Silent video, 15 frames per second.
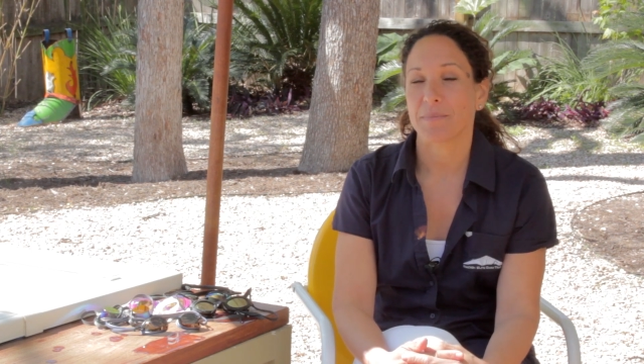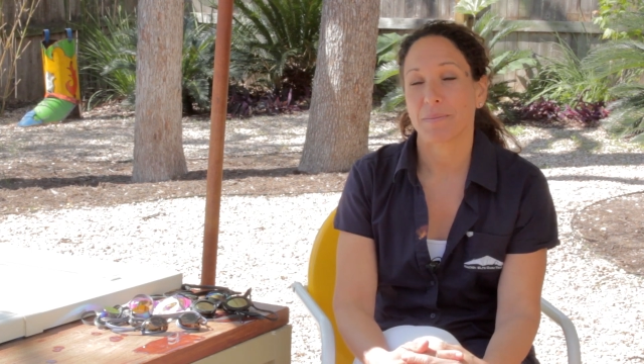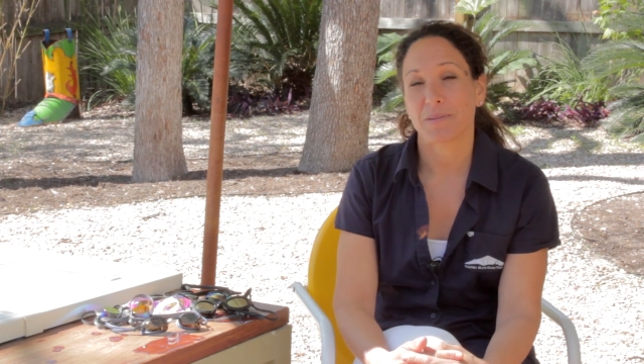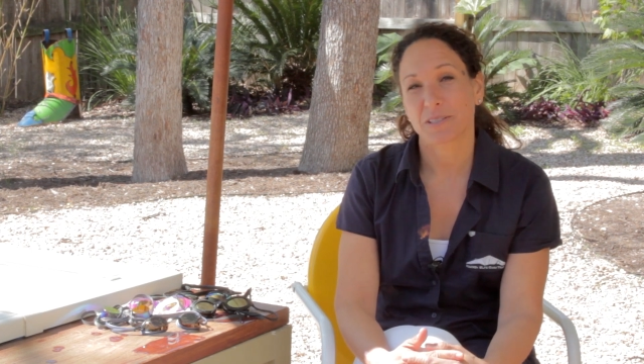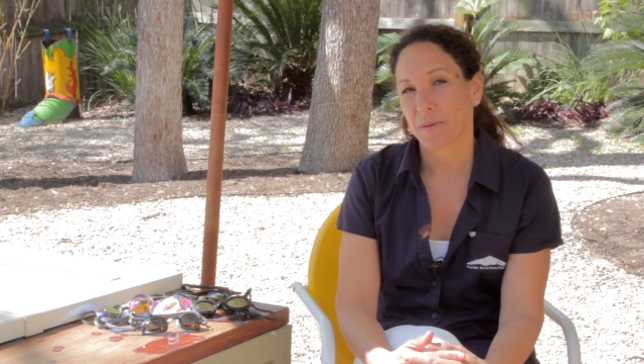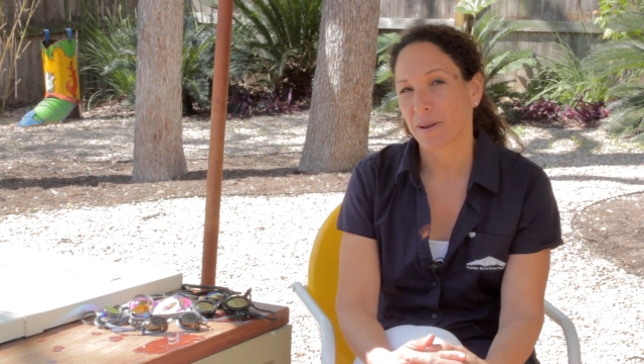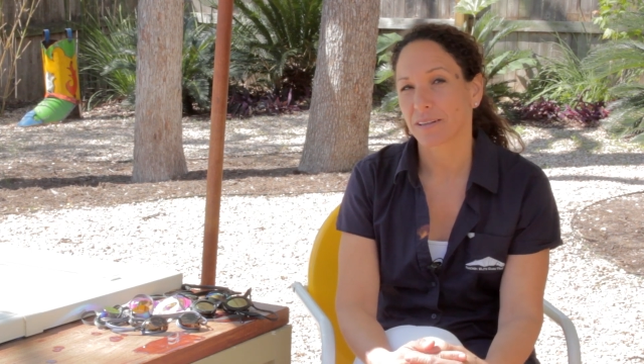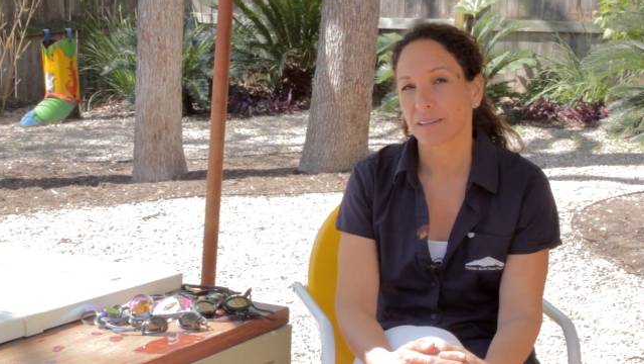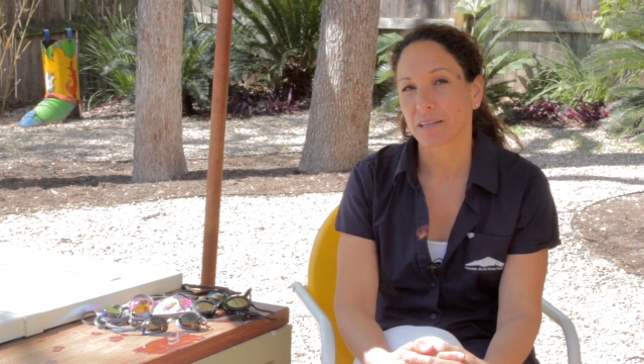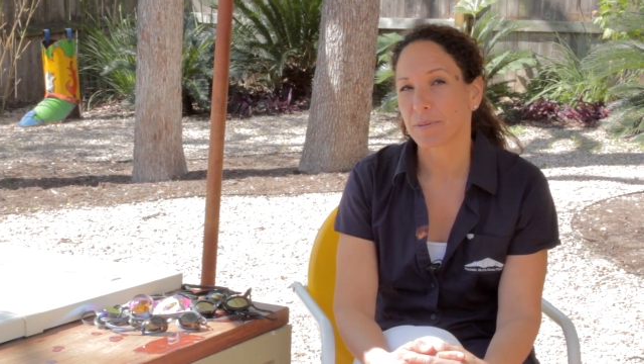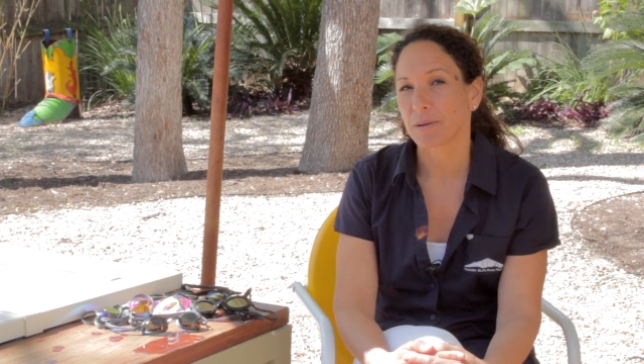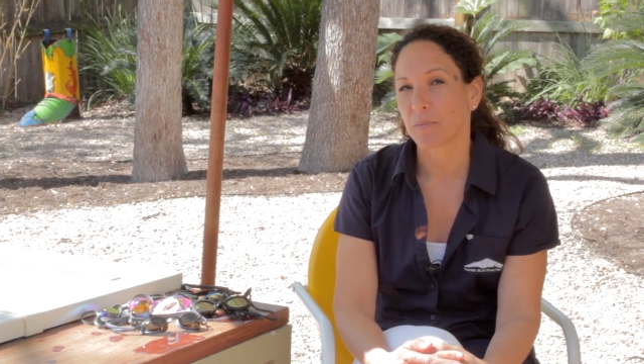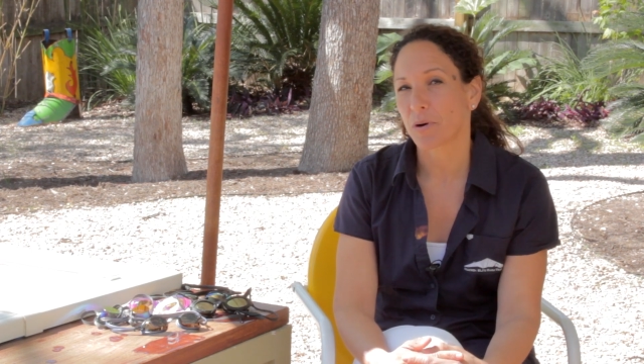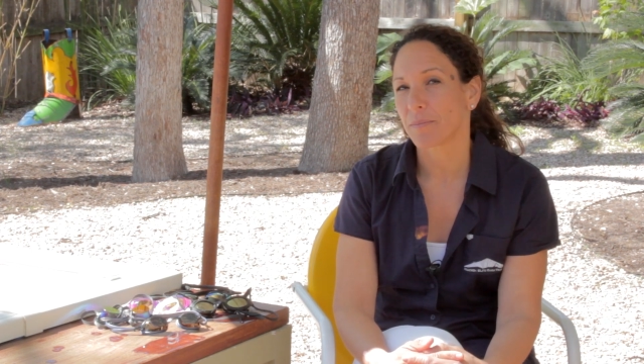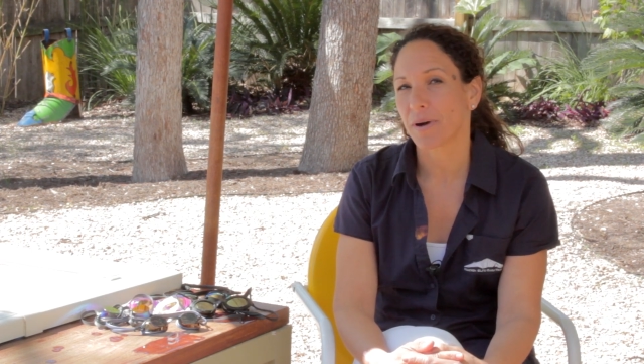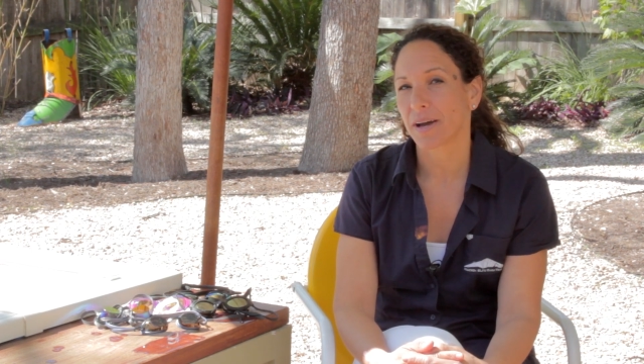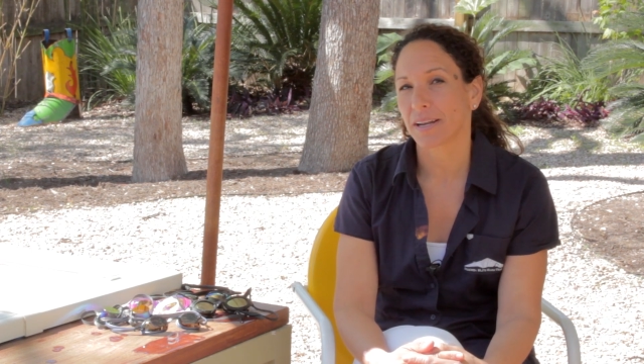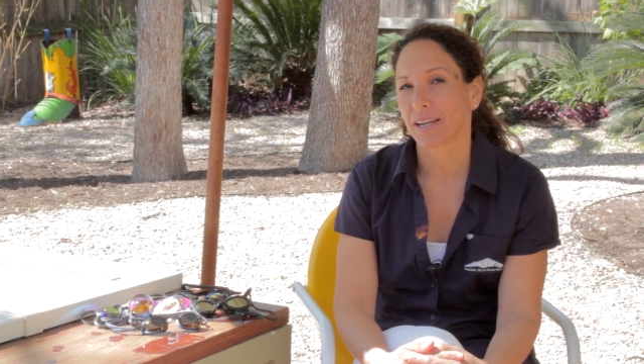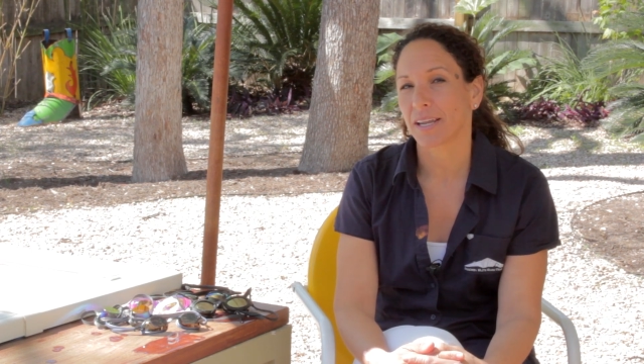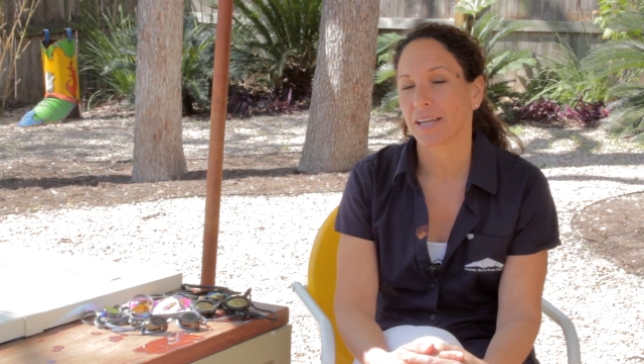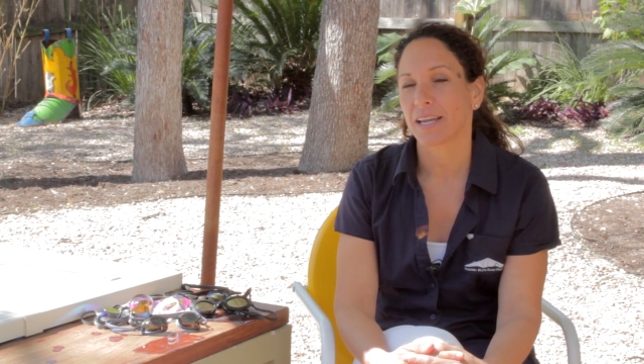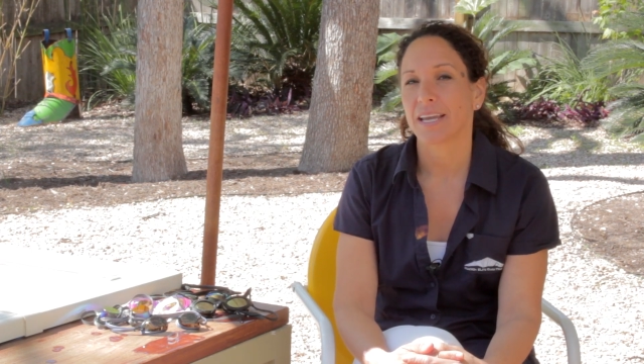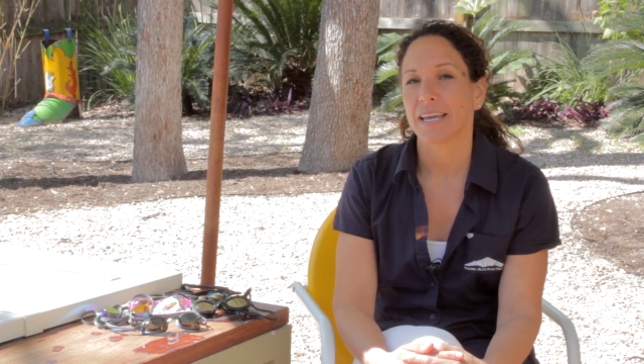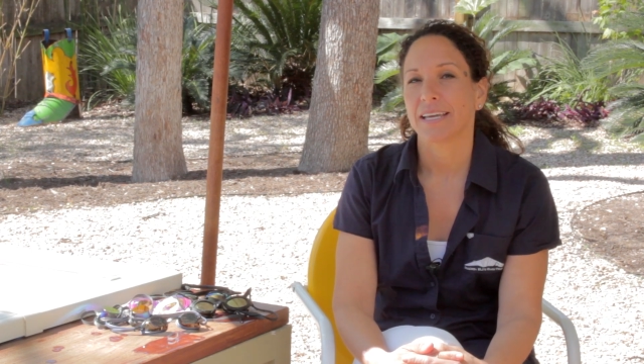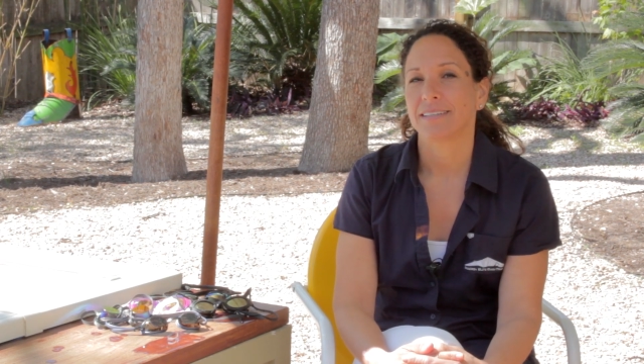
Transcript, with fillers: maybe spend a little bit more money